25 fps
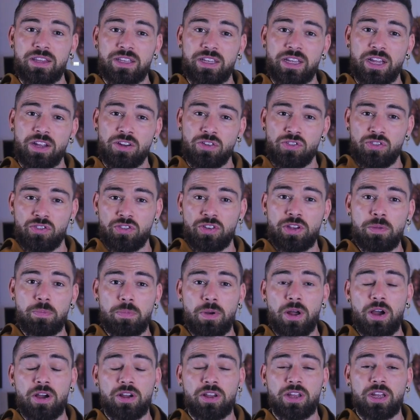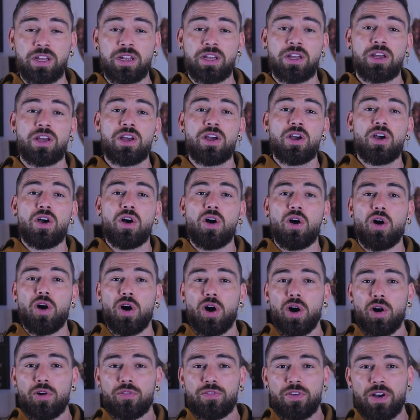D H T blocking,
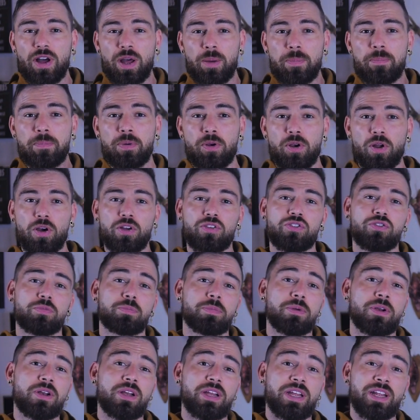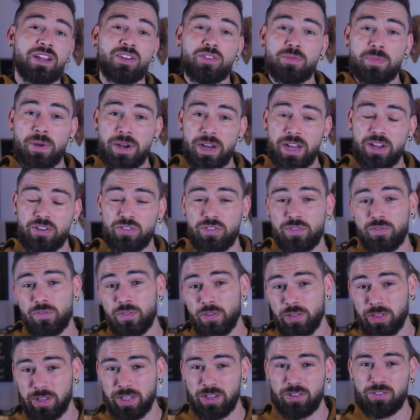offer a plausible explanation
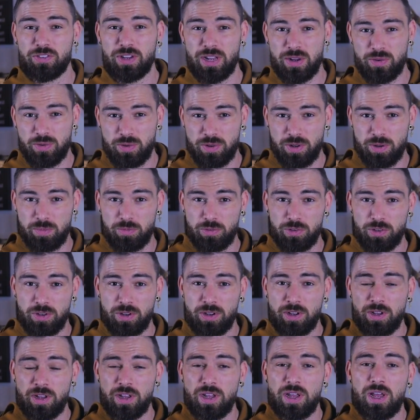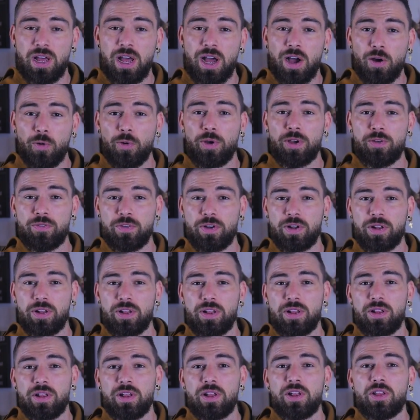for these outcomes. However,
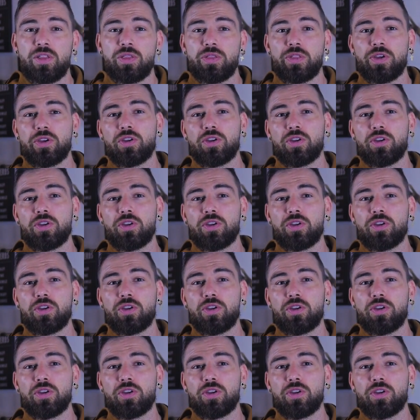the